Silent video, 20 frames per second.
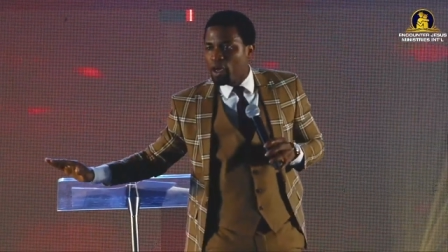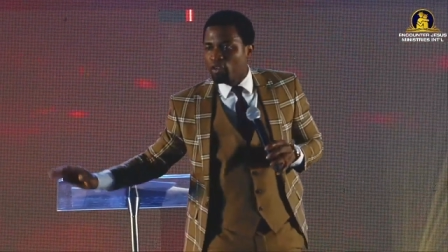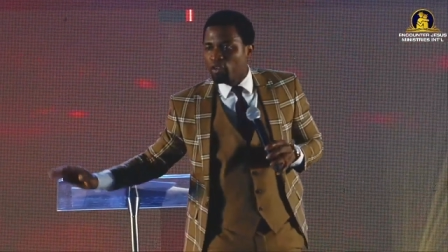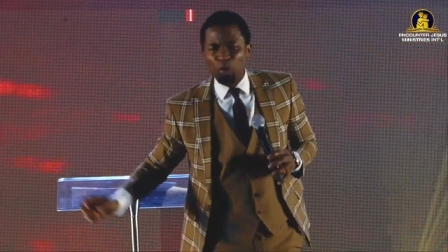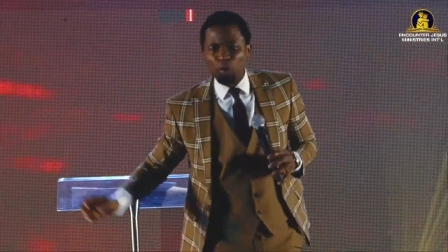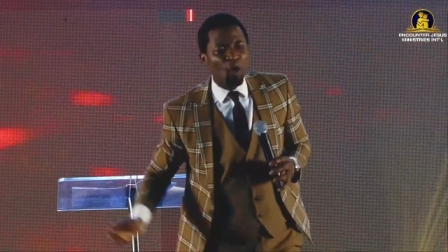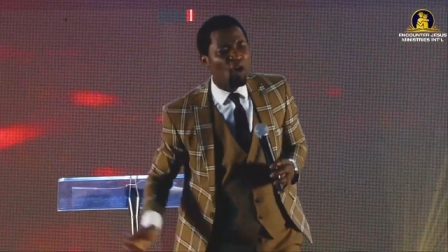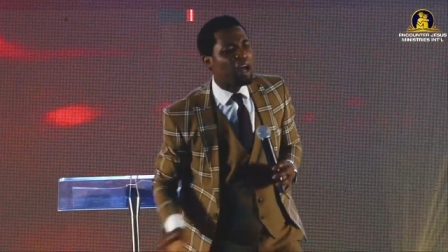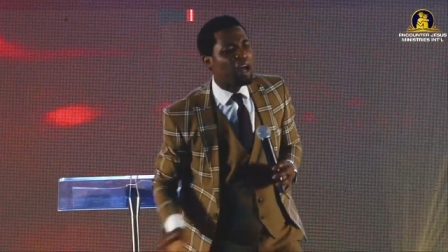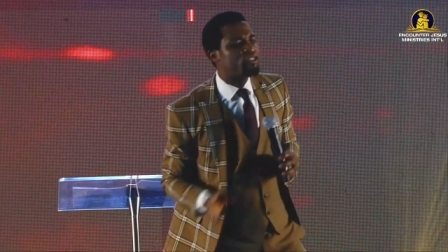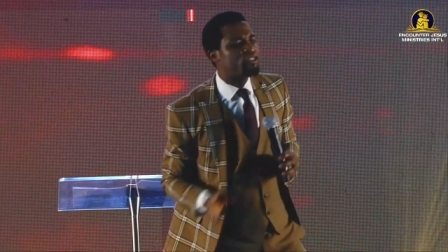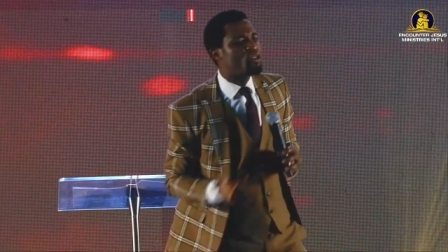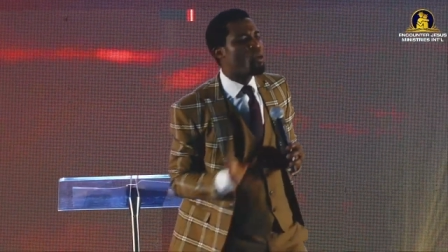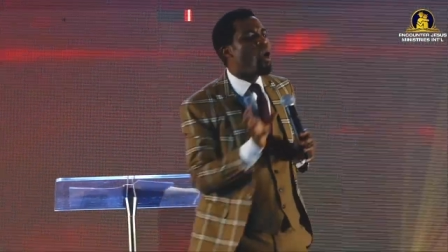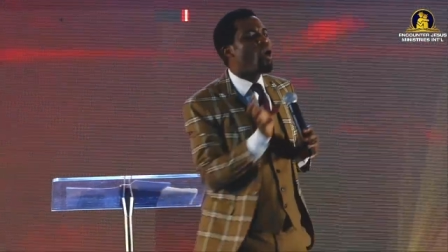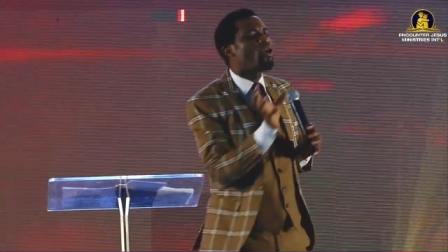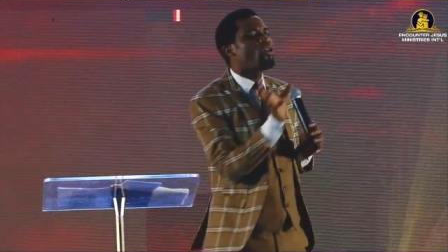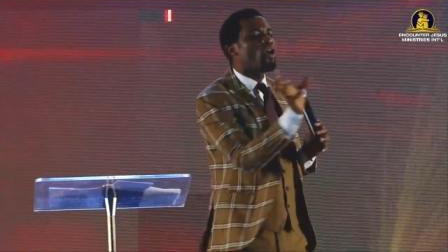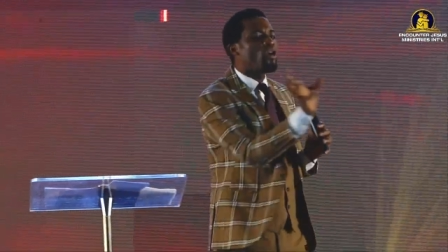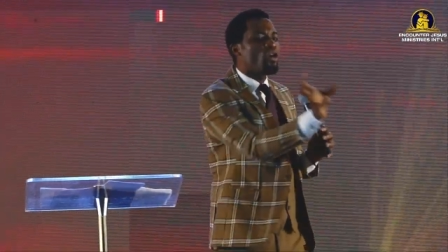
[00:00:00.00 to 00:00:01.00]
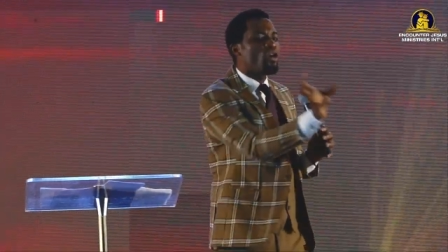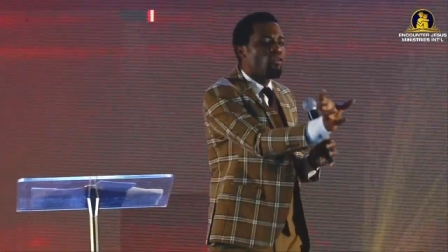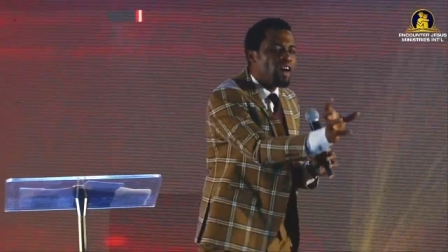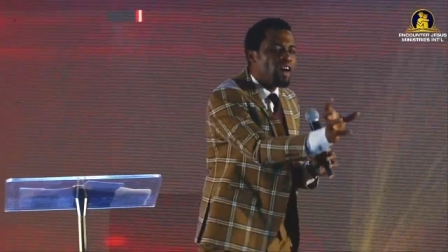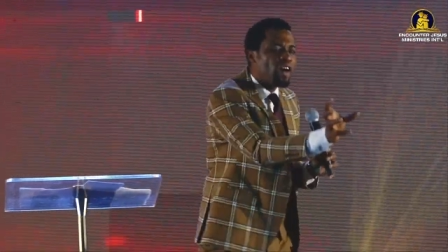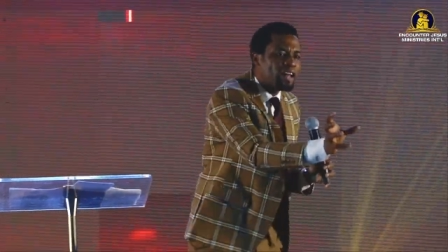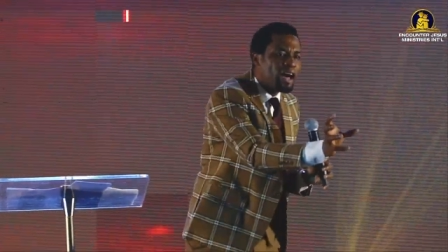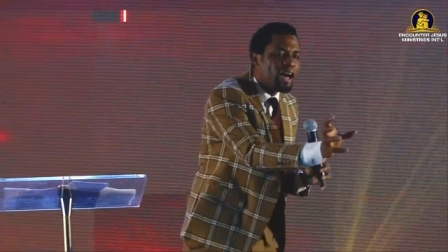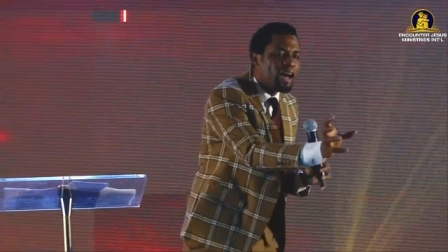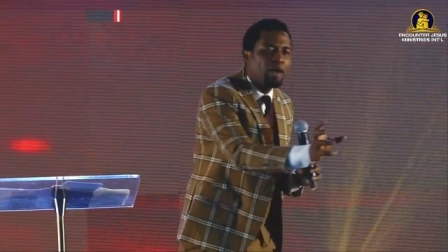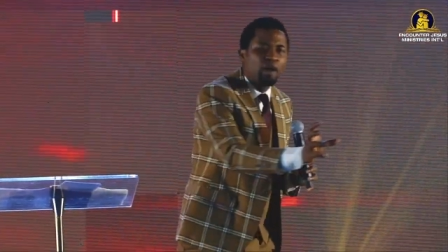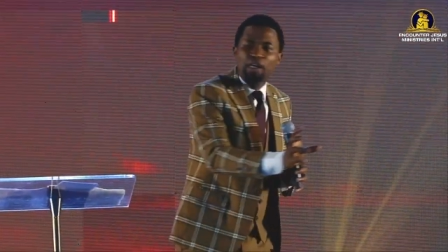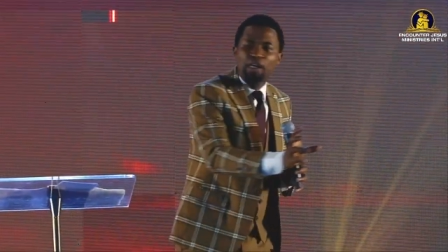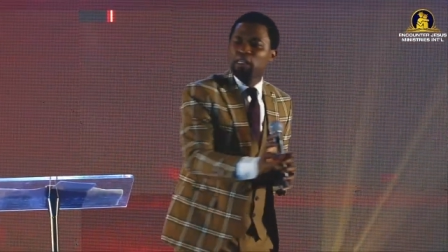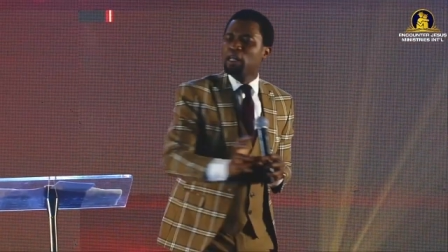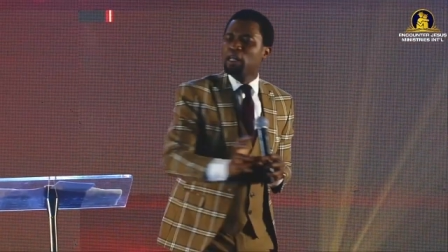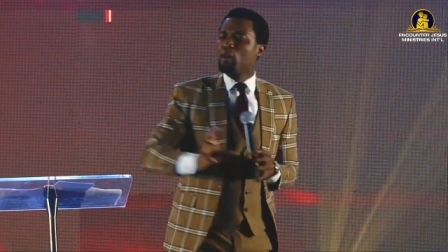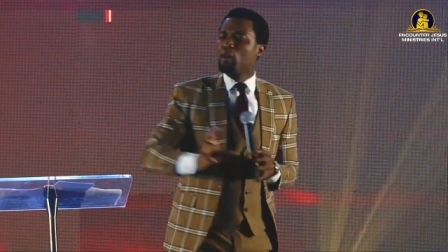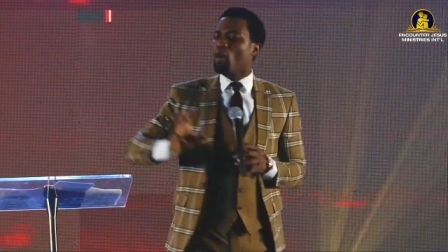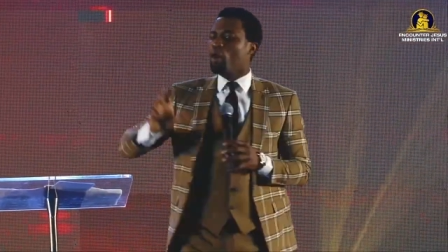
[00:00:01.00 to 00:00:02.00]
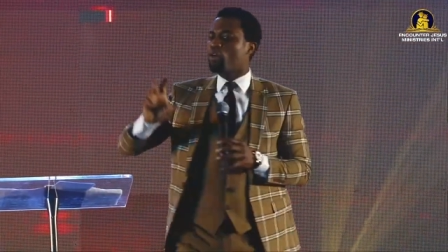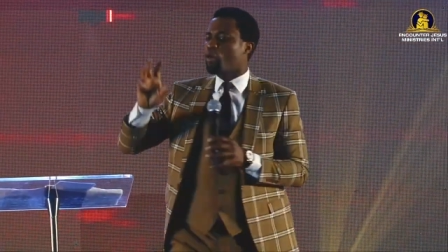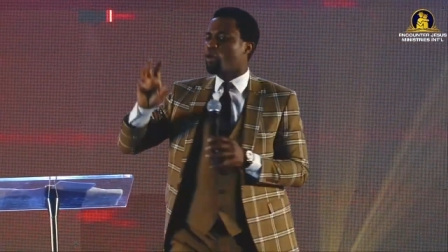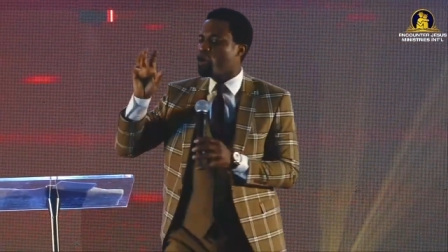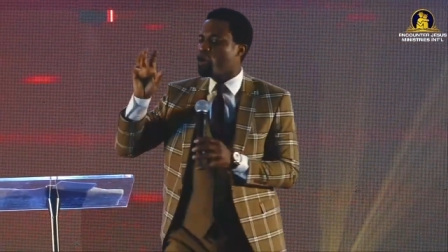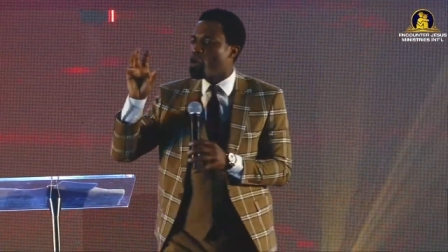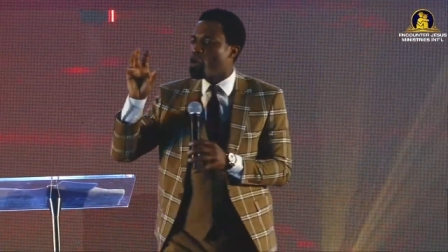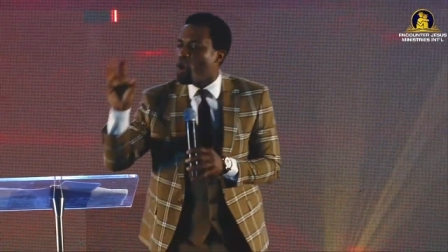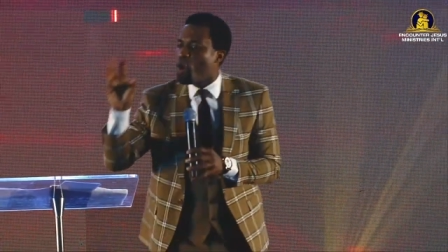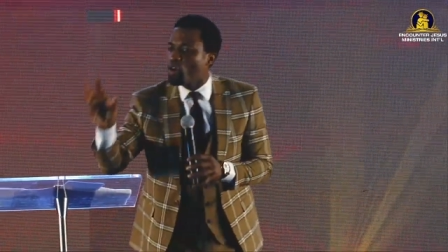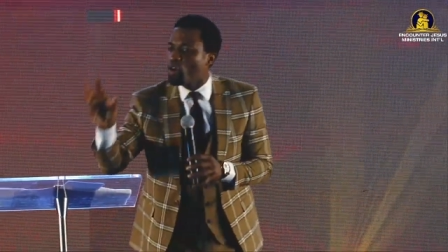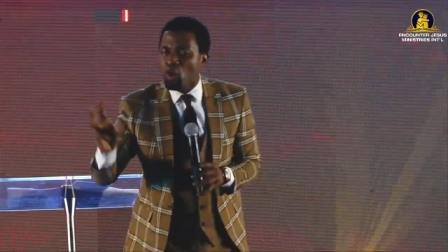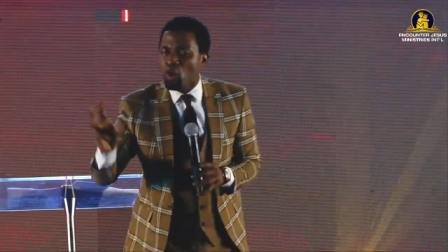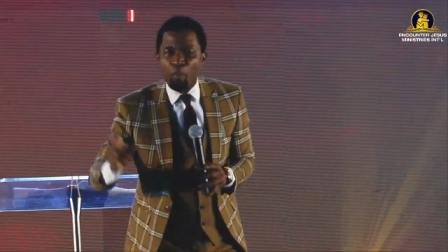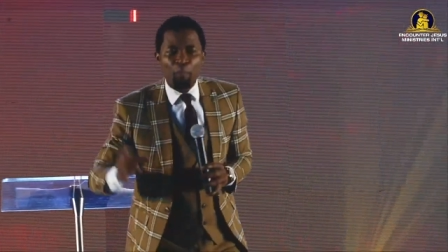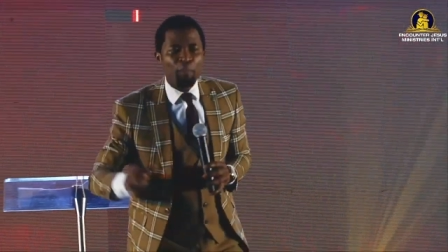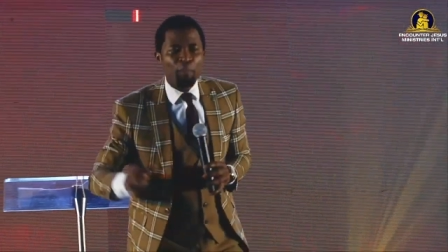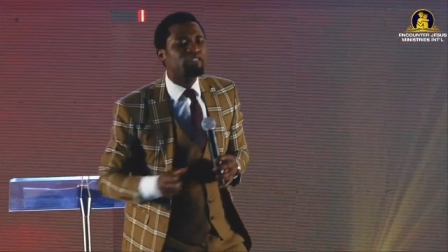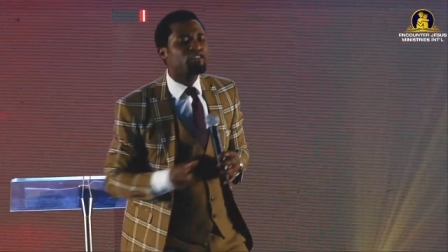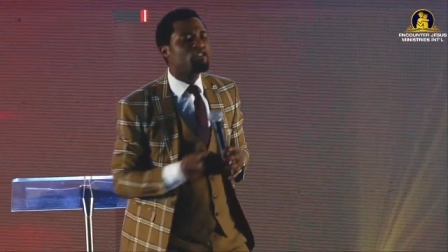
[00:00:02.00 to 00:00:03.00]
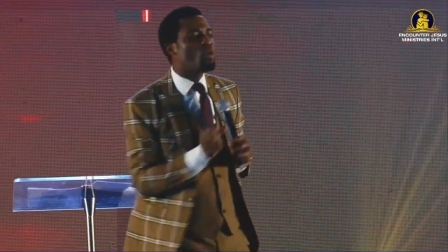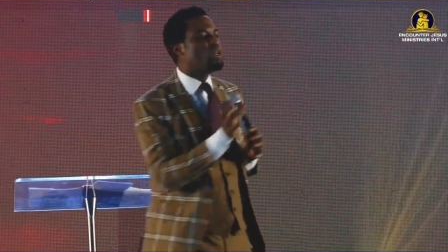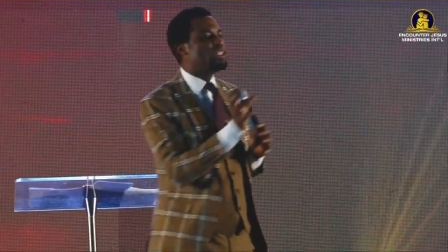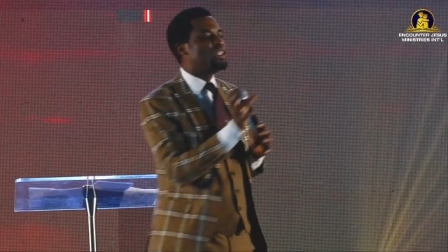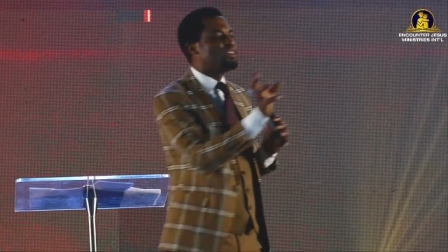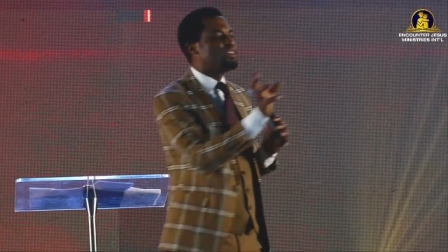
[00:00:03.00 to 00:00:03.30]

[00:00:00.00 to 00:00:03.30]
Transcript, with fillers: So long as you honor your father in the Lord or you honor your pastor with